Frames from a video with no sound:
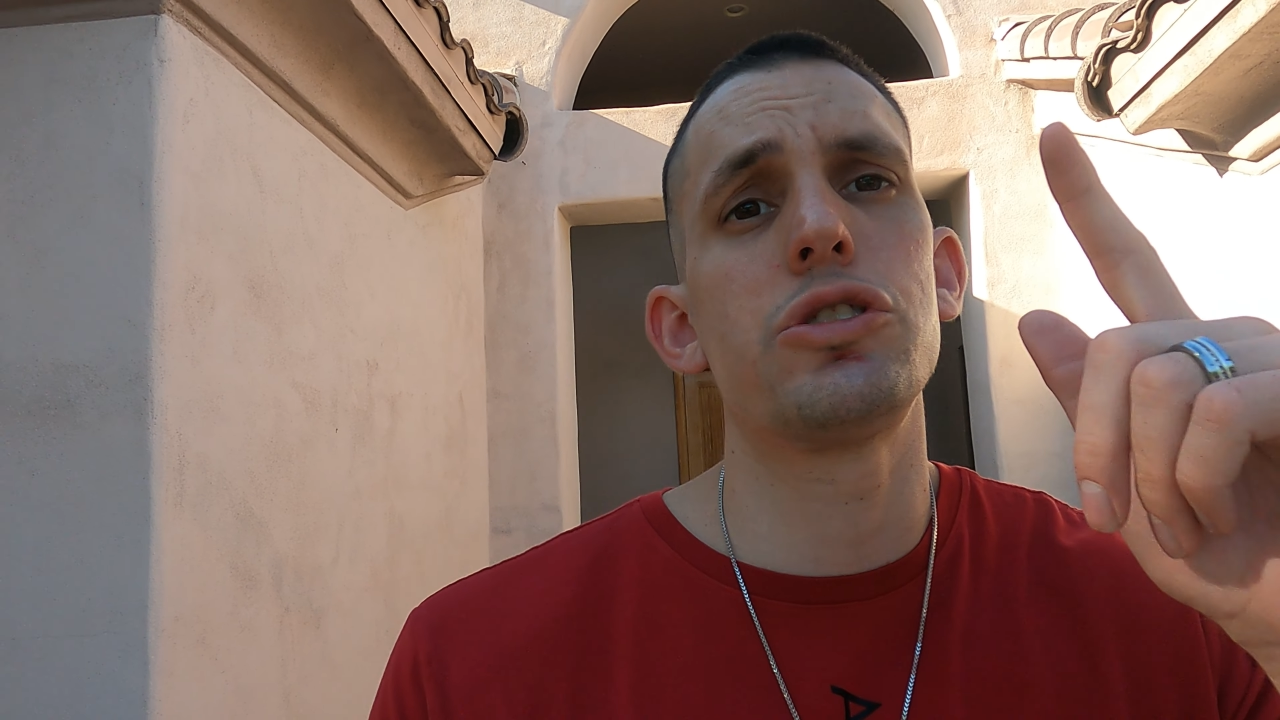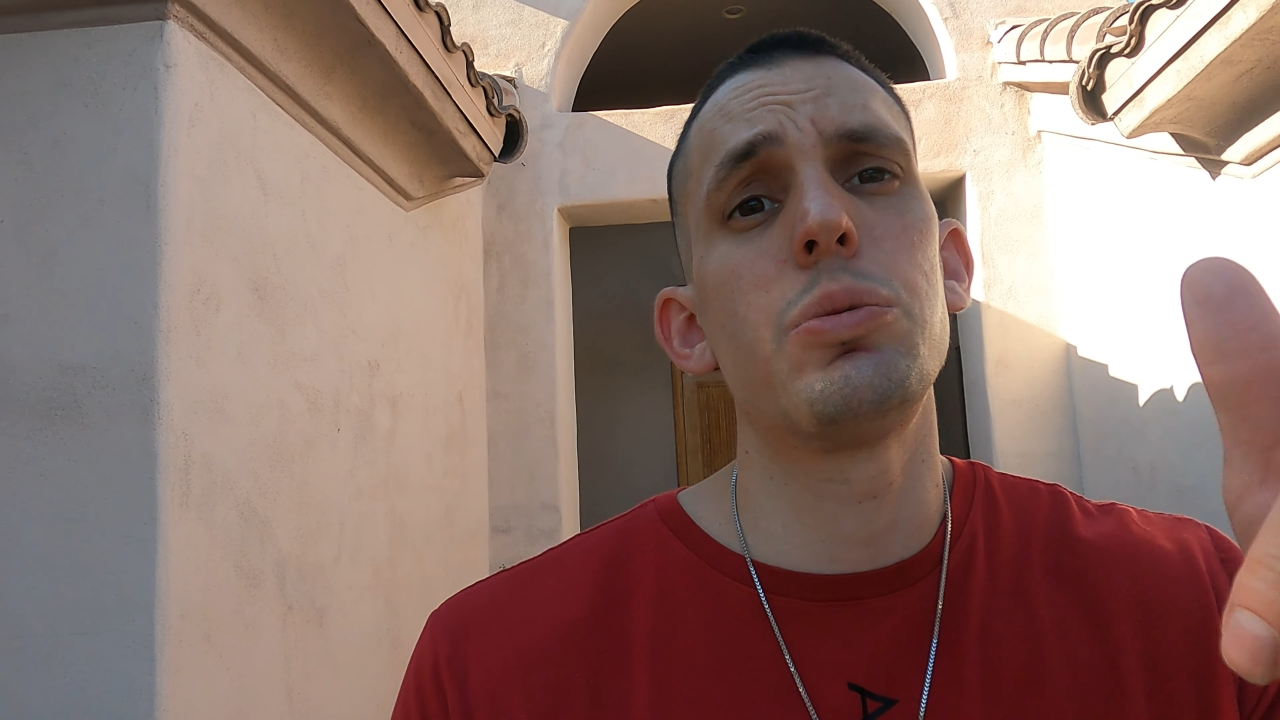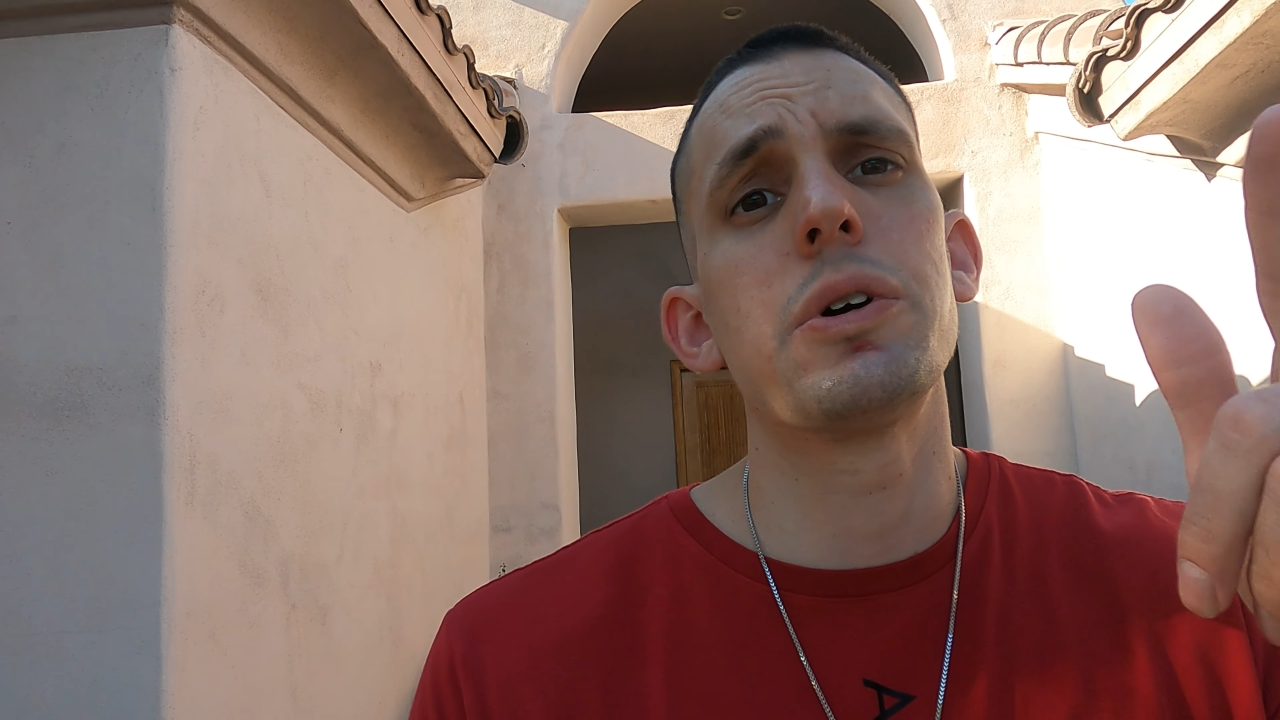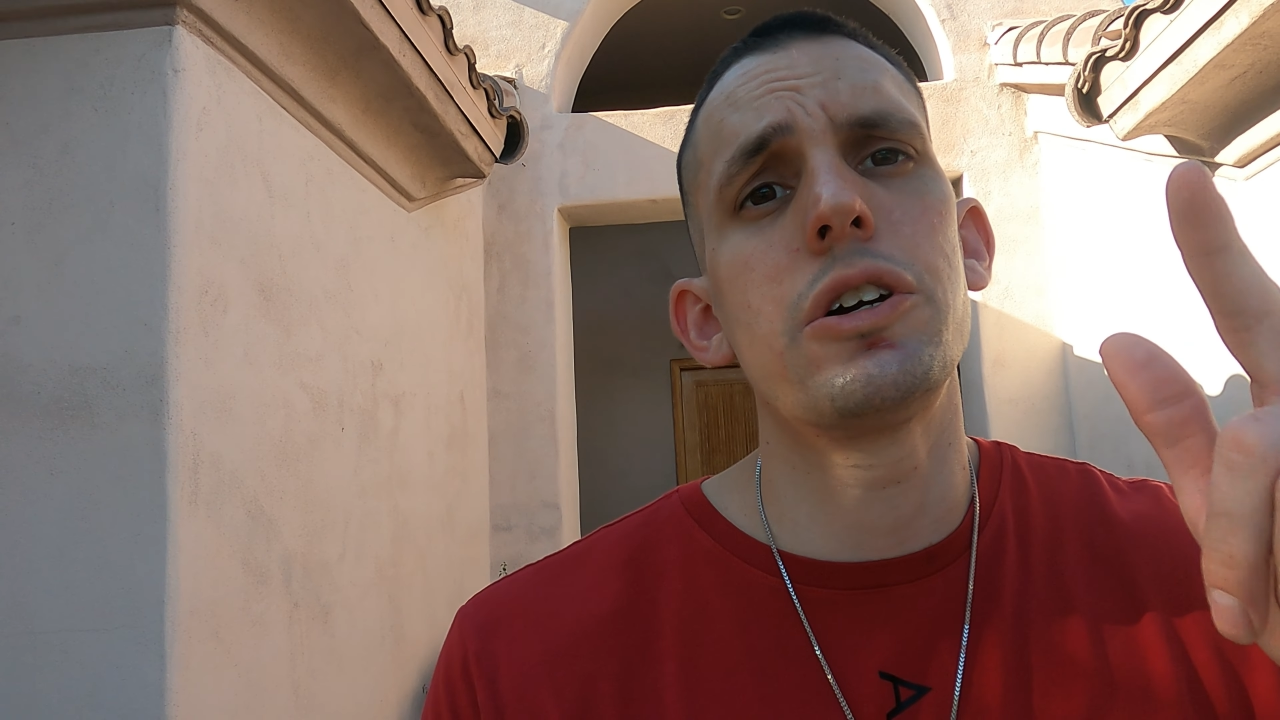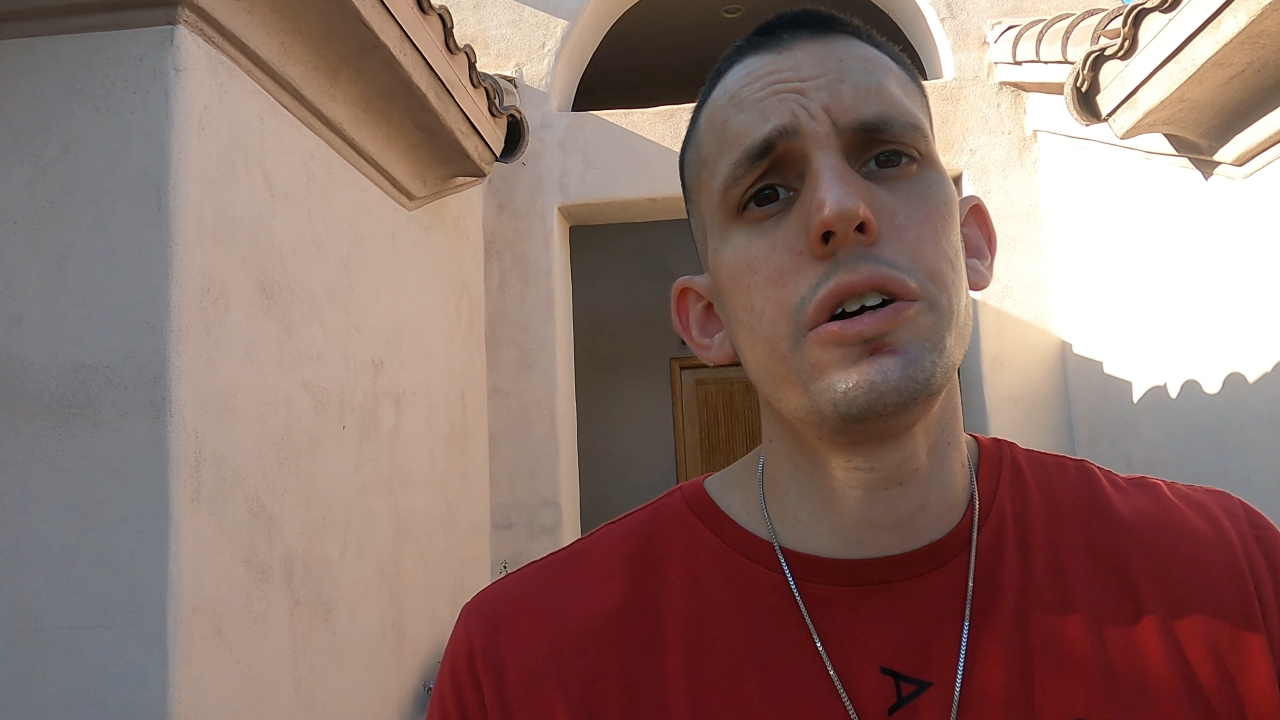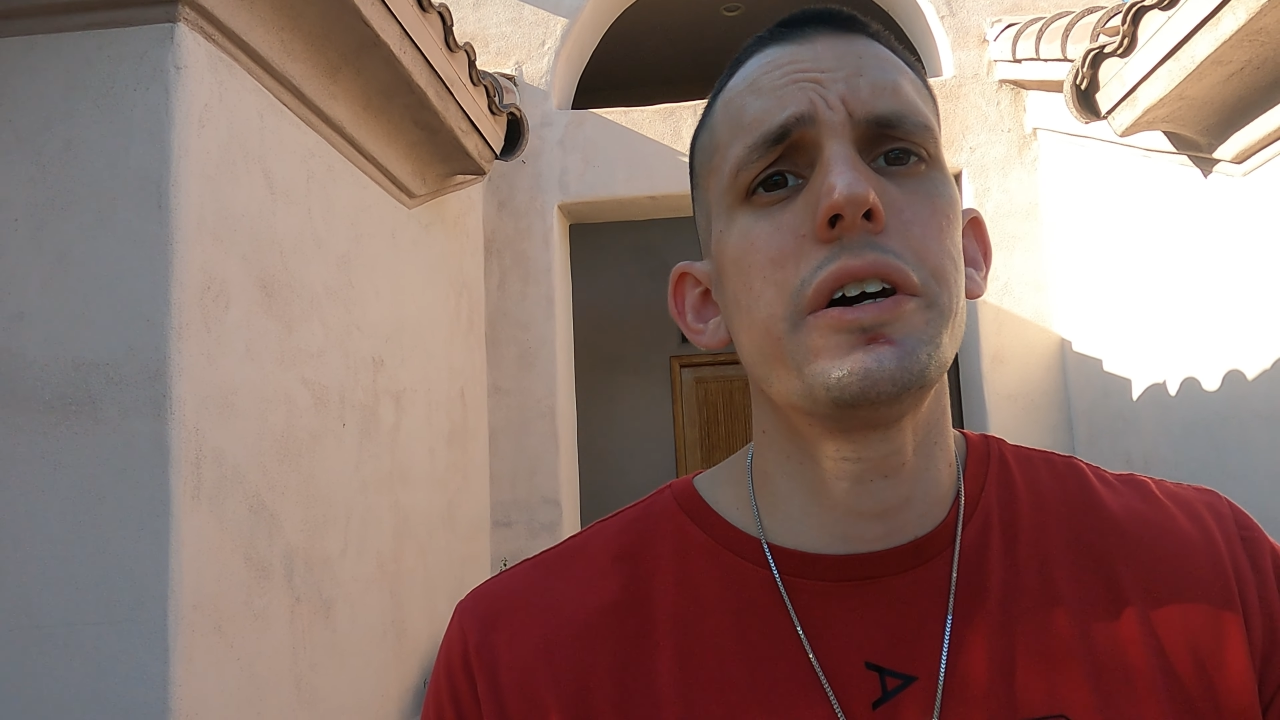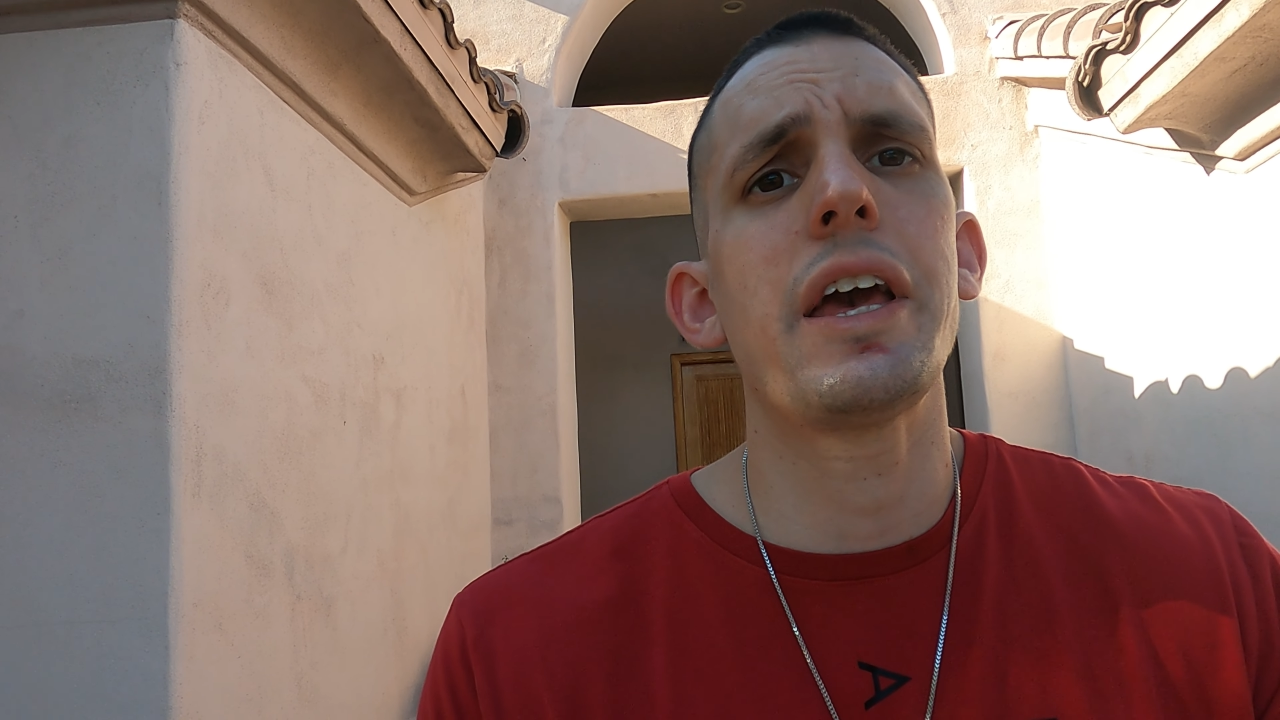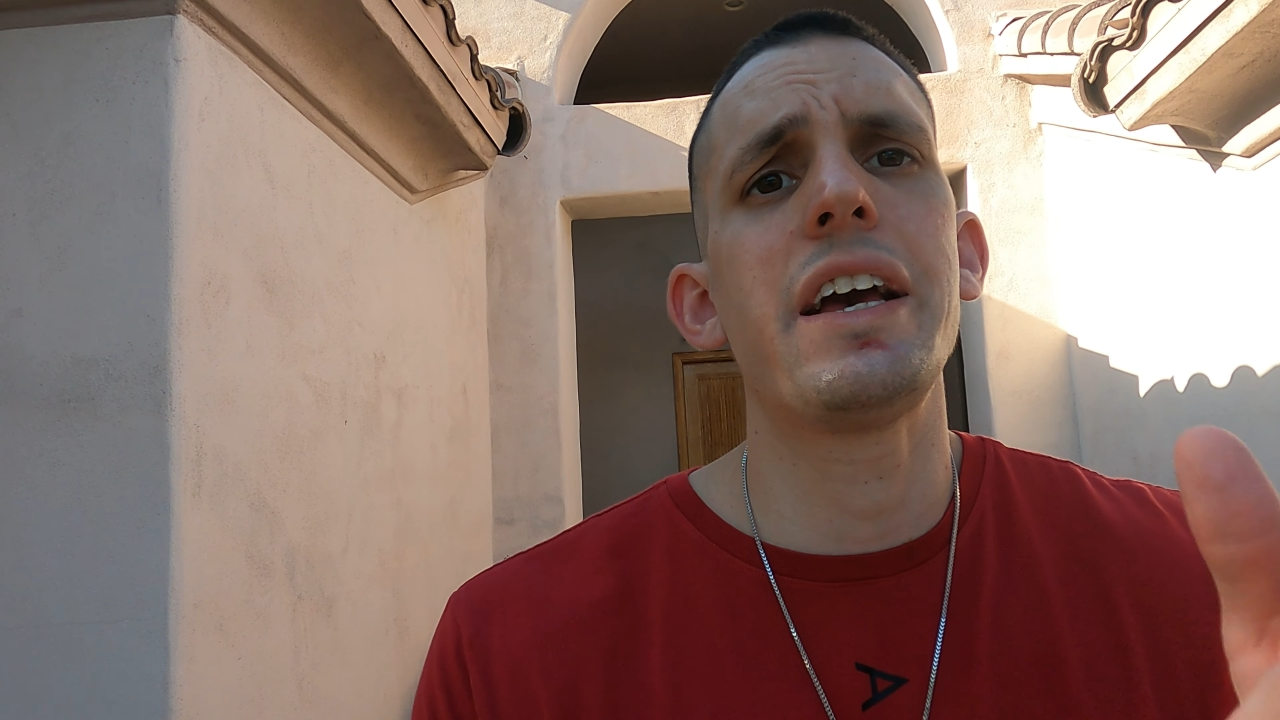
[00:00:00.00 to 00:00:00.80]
doing good